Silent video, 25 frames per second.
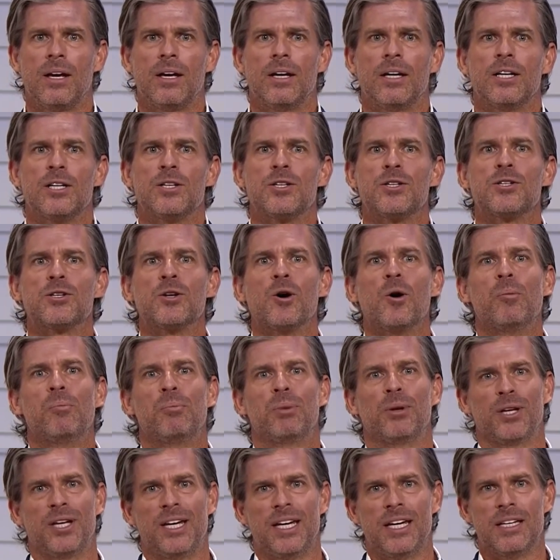So
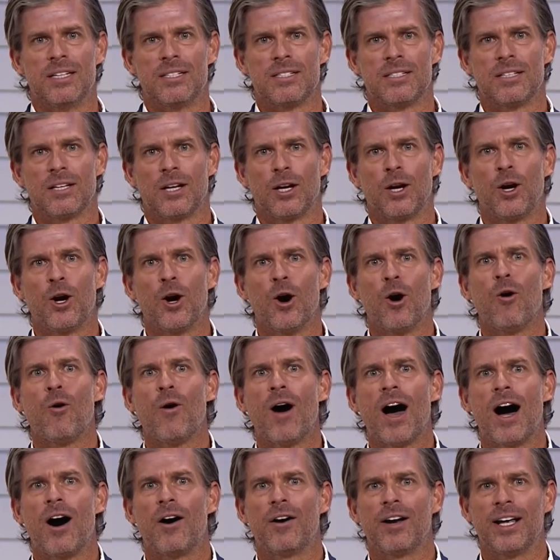please, go
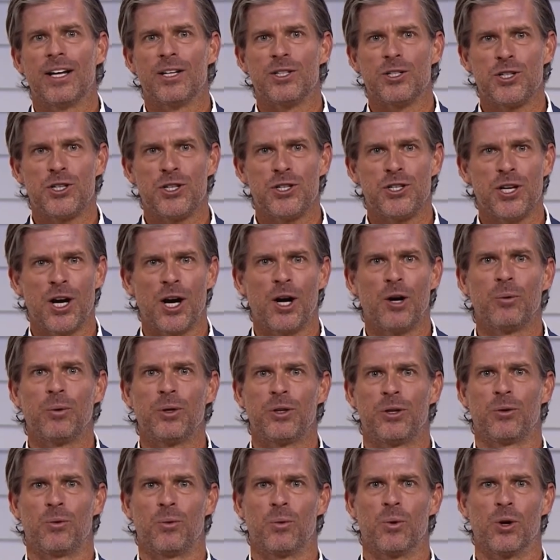out and share with
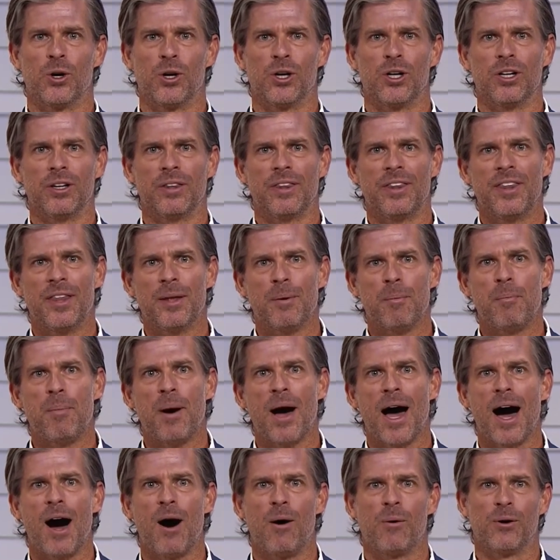the world the
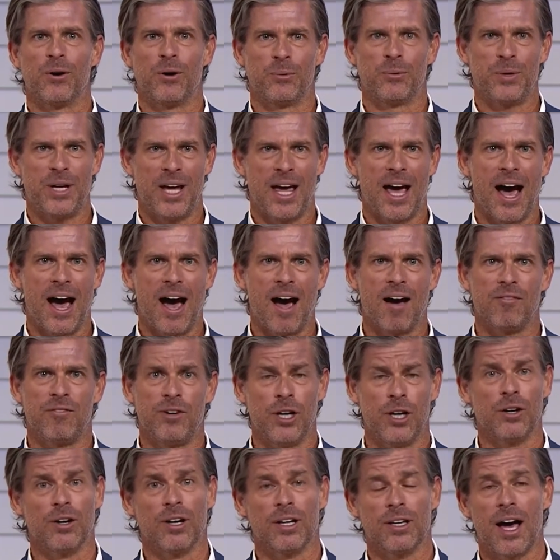power we have
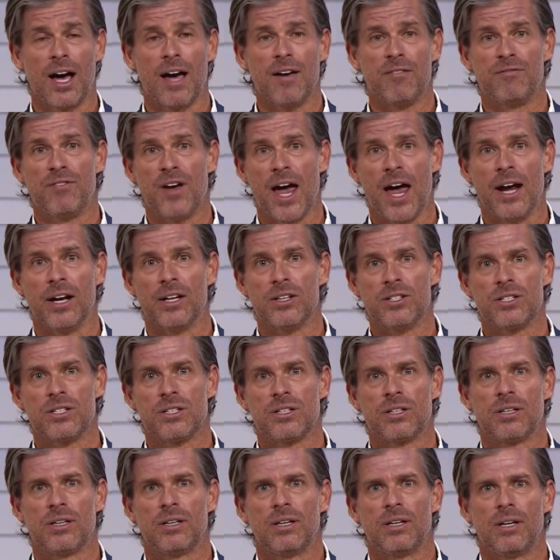here at LifeVantage.
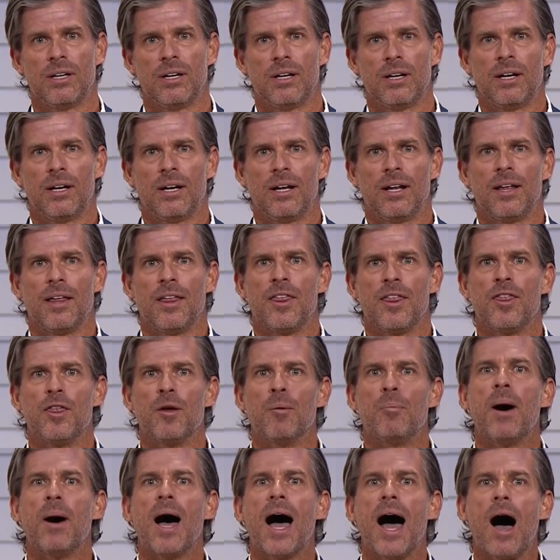The
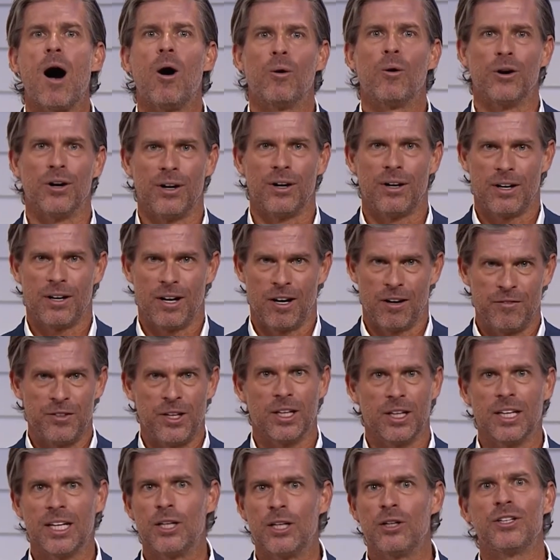power of the
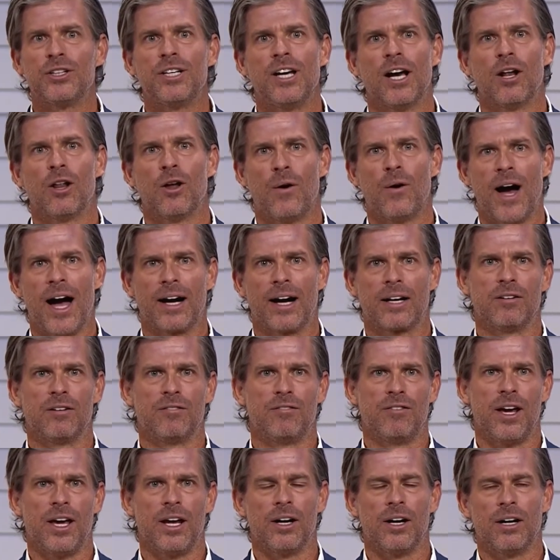little yellow
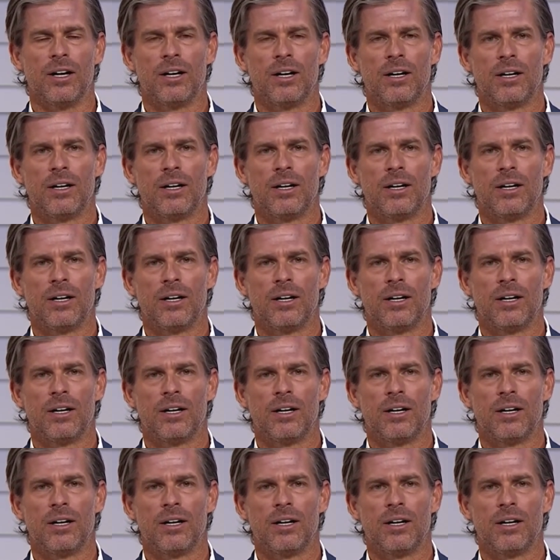activator,